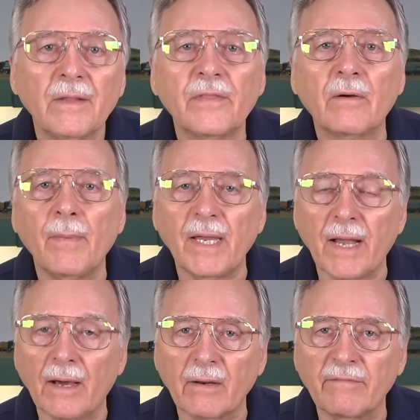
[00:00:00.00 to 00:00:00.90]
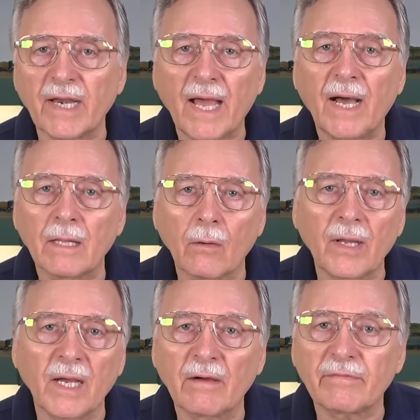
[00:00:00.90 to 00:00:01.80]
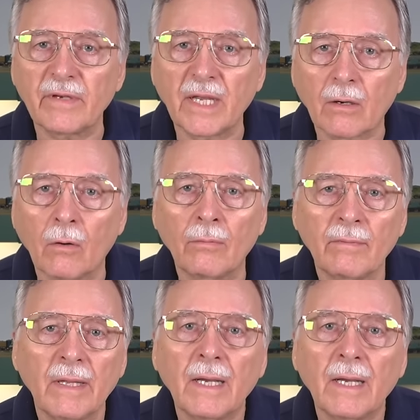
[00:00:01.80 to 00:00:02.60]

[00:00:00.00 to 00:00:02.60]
They're made out of an alloy of nickel,